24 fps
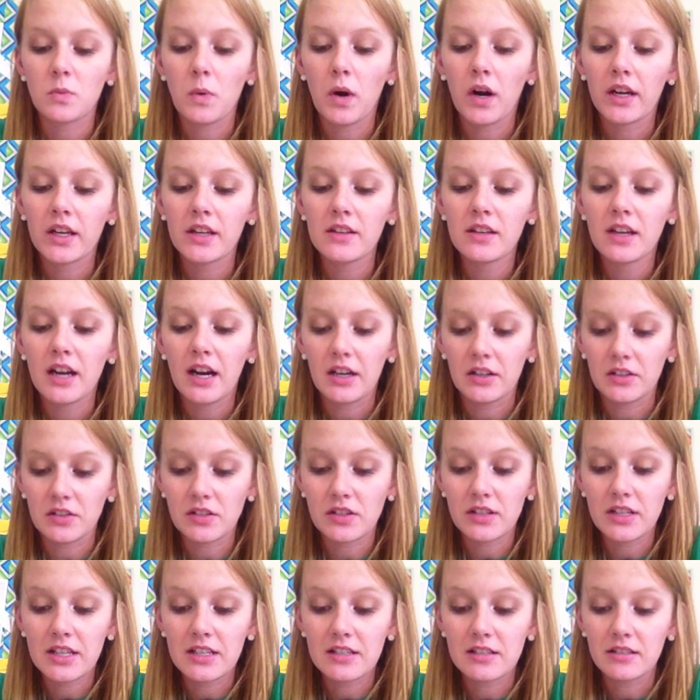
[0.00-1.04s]
walking the
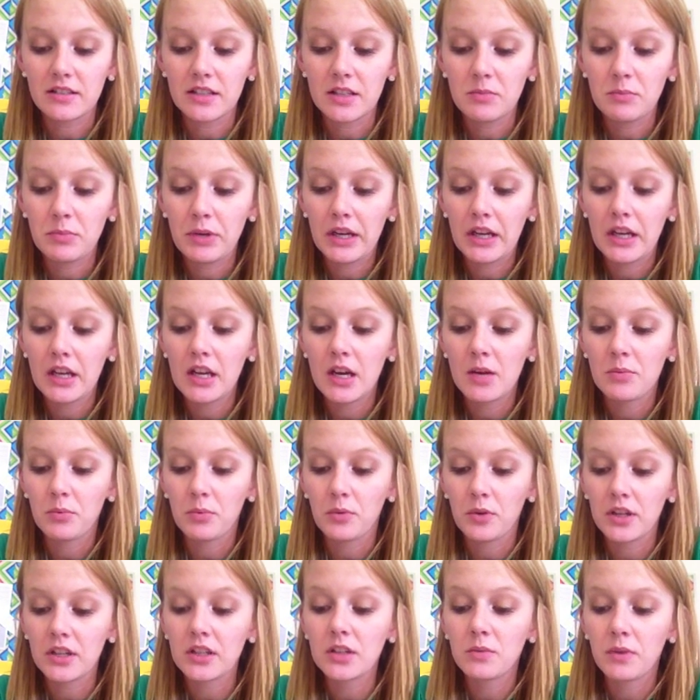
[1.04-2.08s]
aisles lazily, picking up
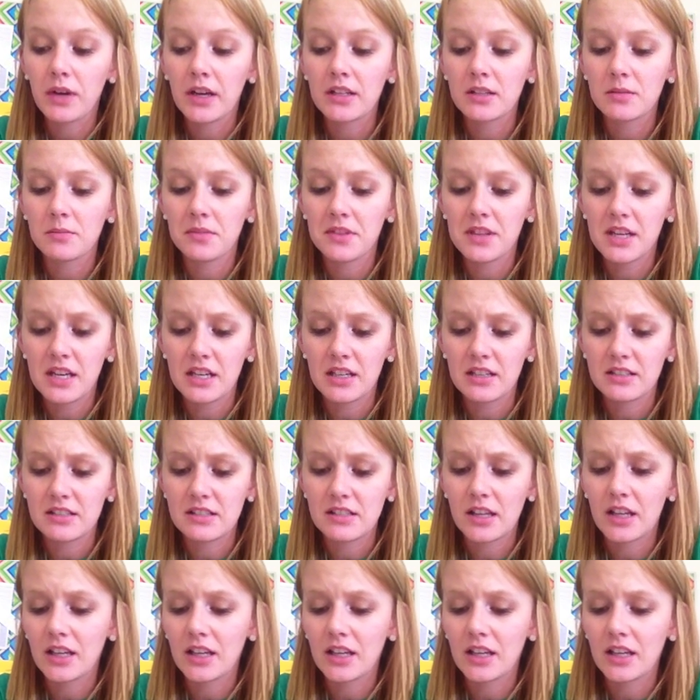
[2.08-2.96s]
really random things,